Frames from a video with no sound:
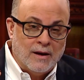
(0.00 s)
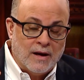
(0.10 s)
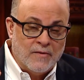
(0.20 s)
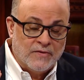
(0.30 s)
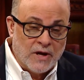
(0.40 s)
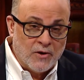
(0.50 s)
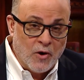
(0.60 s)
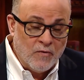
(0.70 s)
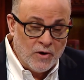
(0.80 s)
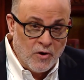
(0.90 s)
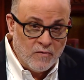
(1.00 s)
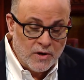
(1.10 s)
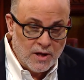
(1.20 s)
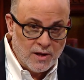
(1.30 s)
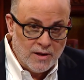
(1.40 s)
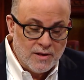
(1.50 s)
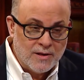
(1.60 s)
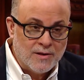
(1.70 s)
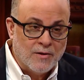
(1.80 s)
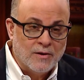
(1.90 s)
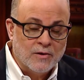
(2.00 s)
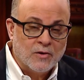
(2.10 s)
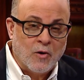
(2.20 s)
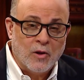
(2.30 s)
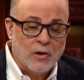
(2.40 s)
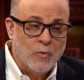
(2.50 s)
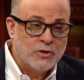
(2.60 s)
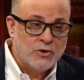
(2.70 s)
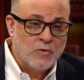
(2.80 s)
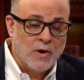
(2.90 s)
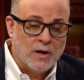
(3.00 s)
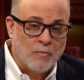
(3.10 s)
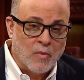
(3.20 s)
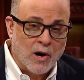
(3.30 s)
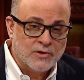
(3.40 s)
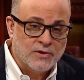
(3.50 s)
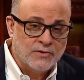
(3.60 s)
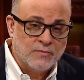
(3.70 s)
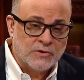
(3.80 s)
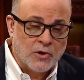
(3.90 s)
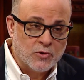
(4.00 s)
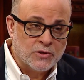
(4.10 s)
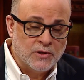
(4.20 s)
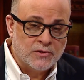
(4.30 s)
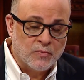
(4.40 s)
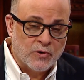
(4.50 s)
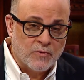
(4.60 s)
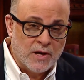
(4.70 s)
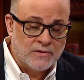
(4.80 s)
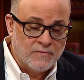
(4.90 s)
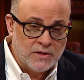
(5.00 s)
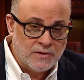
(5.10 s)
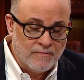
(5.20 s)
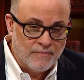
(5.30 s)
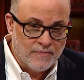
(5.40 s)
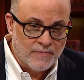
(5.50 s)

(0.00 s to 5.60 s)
I've said it over and over again. Call it what you want, Marxism, socialism, progressivism.